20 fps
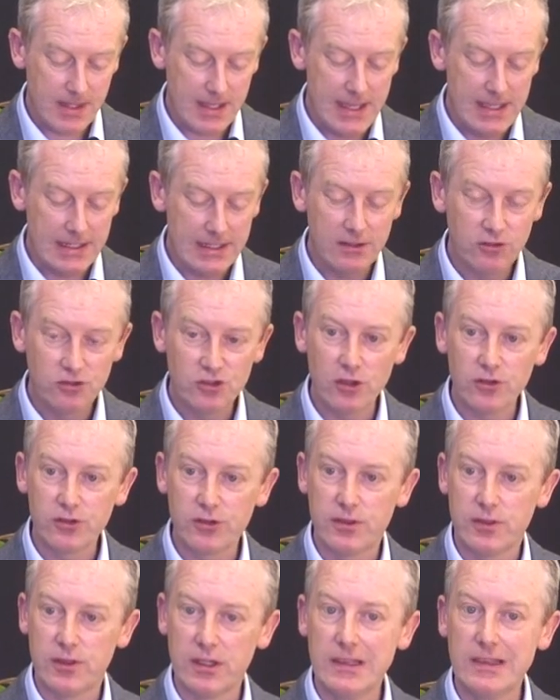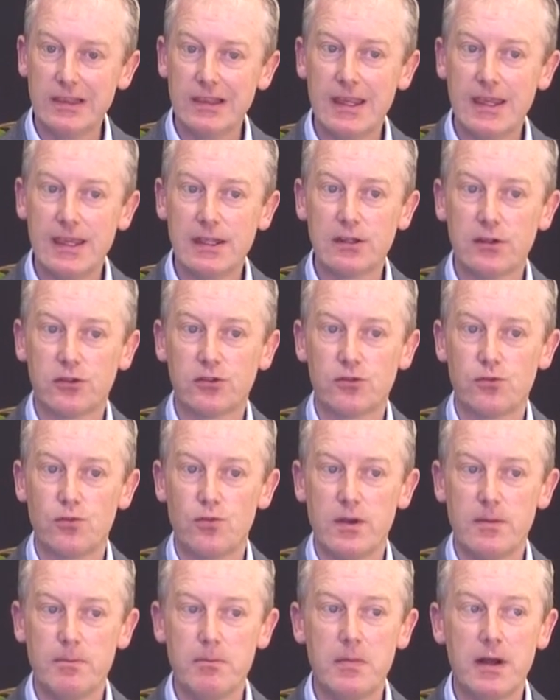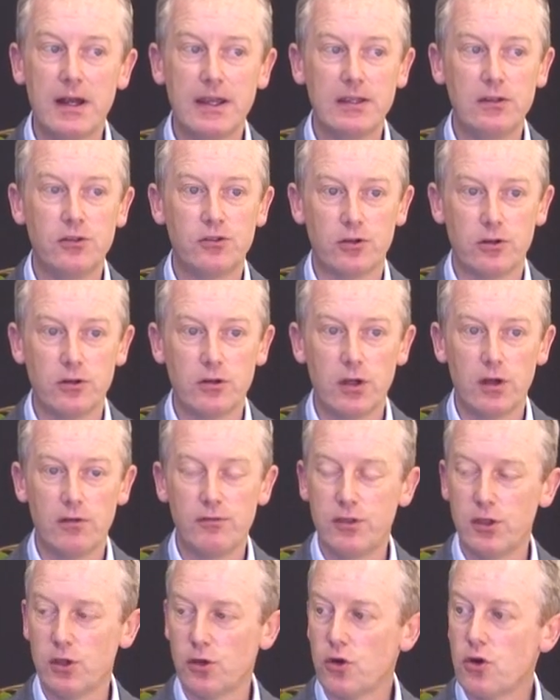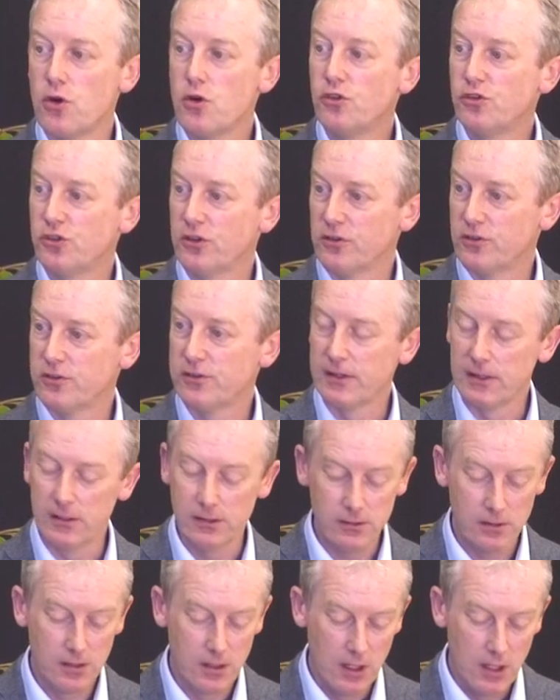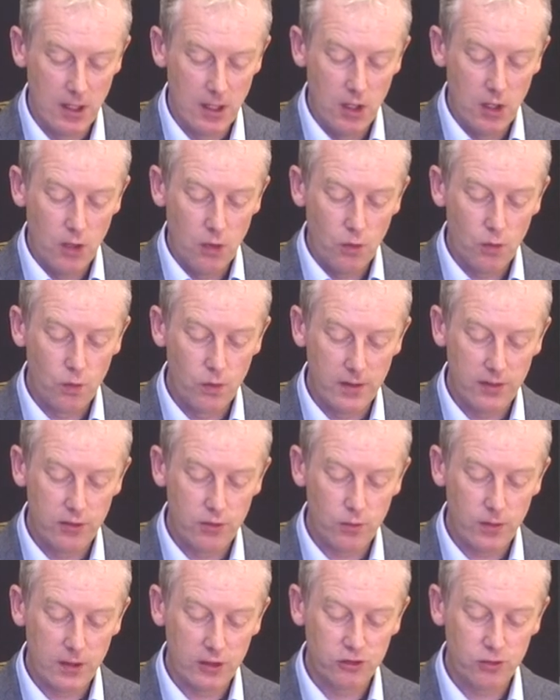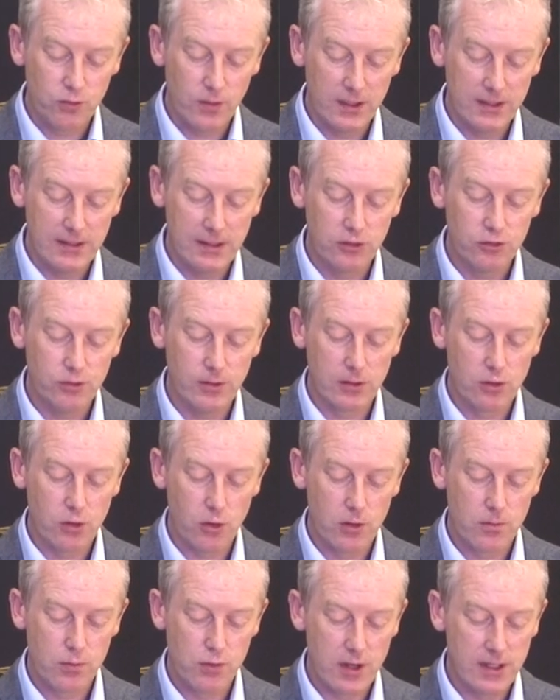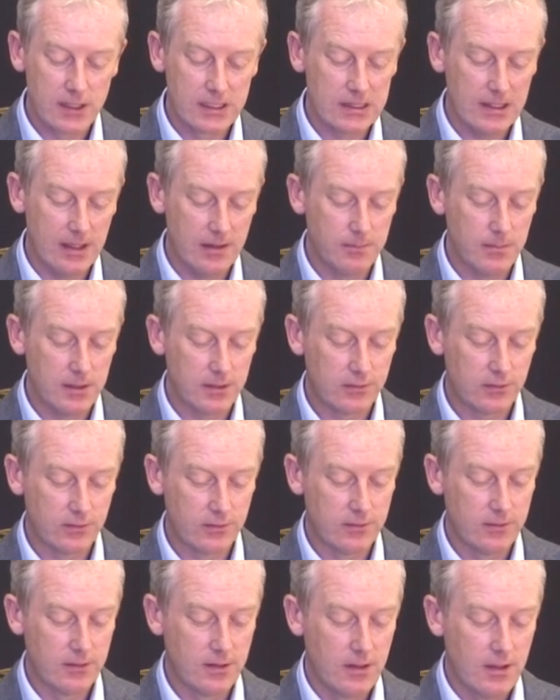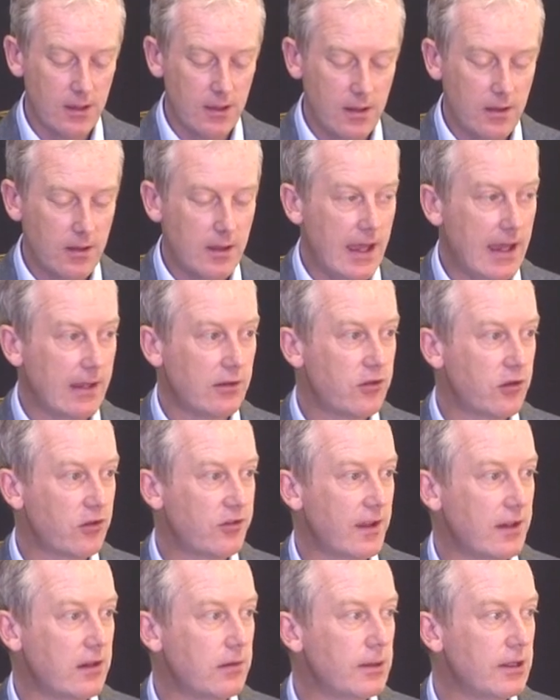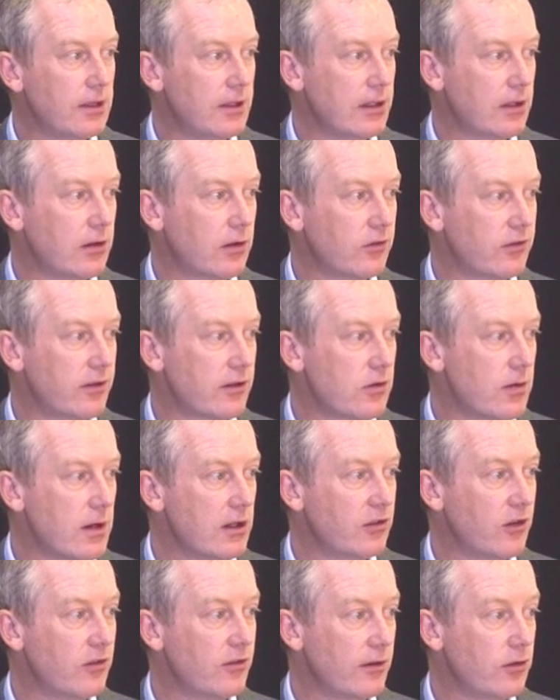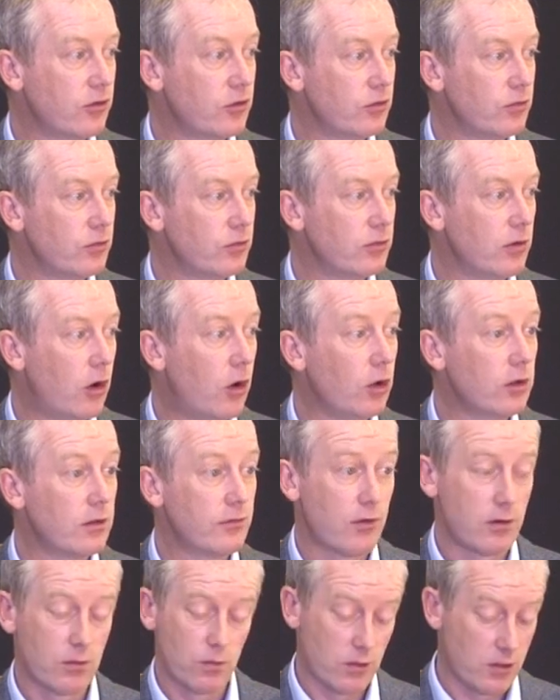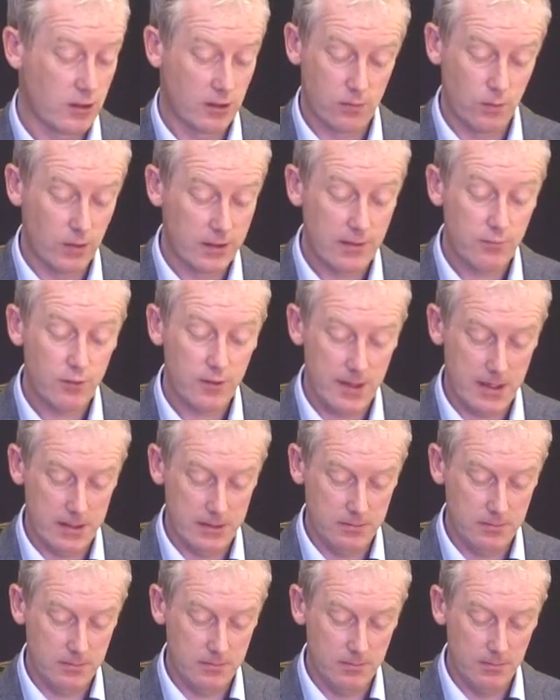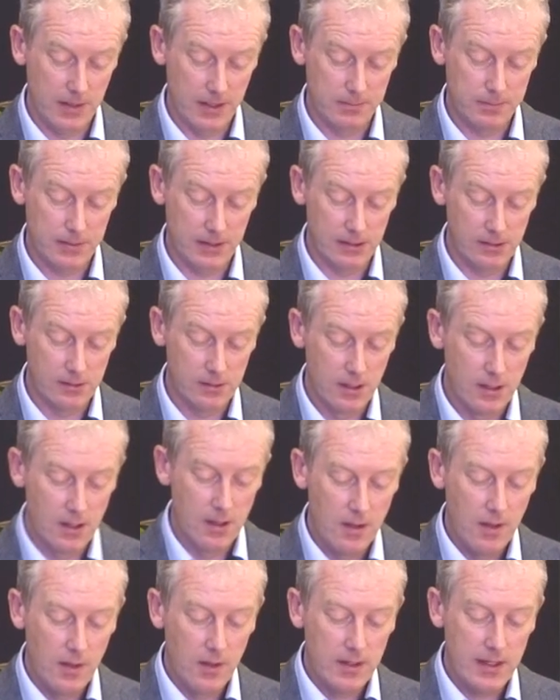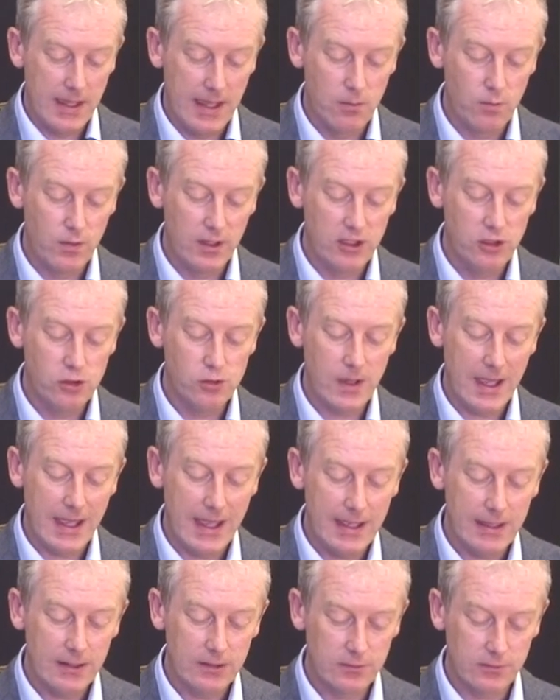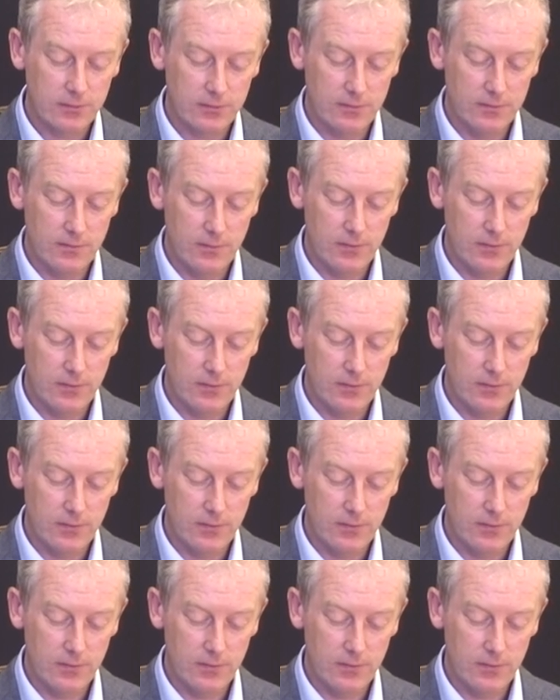It is just the latest reminder of the urgency with which we need to incorporate climate and sustainability considerations into all of our work, whatever that might be. And when you add